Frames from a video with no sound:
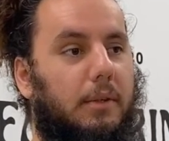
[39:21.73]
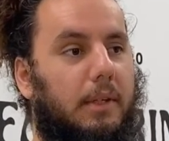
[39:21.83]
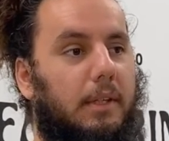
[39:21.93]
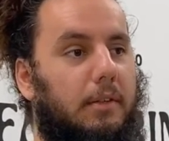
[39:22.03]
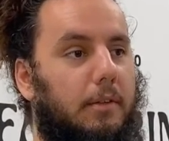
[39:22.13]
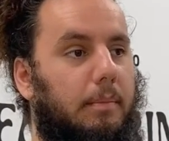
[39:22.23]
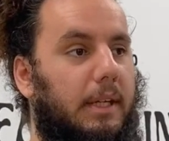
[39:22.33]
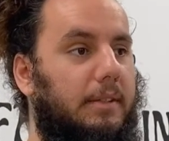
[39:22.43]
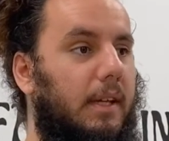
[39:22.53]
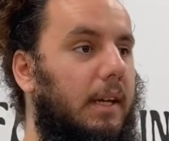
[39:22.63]
So I need to
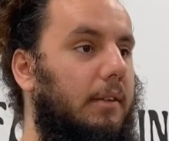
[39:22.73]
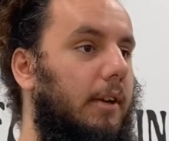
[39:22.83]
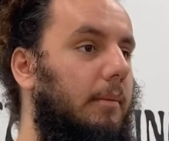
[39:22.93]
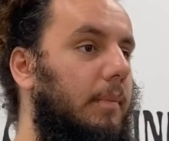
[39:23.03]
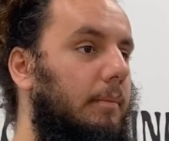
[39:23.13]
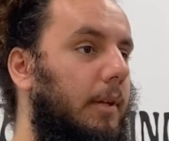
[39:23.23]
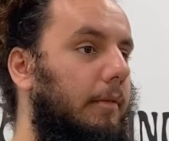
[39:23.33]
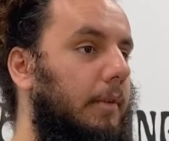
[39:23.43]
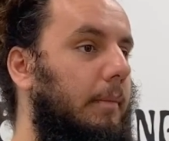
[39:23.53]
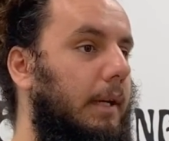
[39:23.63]
replace that, grab the
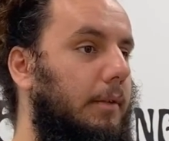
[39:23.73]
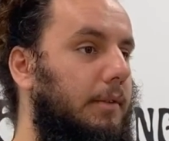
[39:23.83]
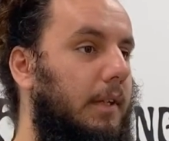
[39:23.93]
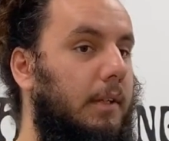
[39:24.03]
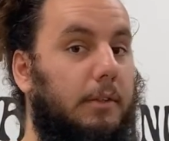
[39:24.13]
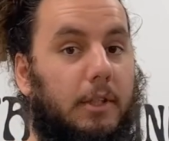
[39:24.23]
part from Micro Center.